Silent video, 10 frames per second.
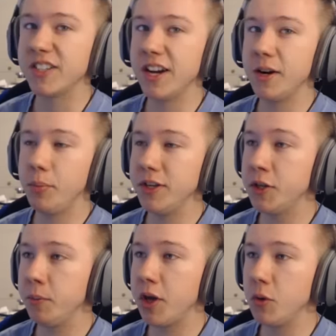Decided to play
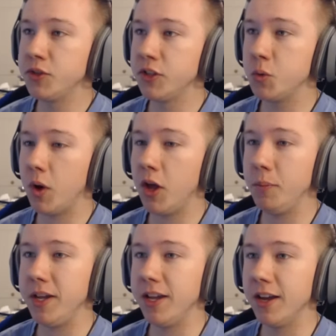some Ghosts as well
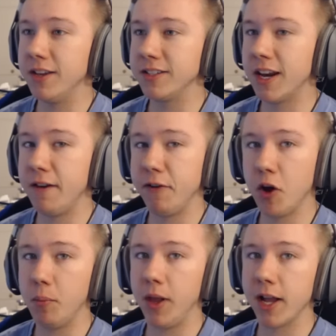because knifing
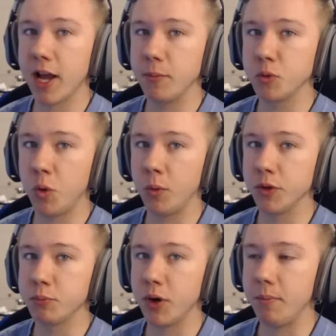on Black Ops 1
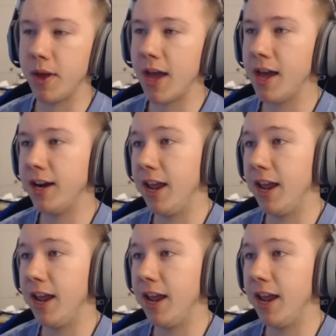was pretty bad,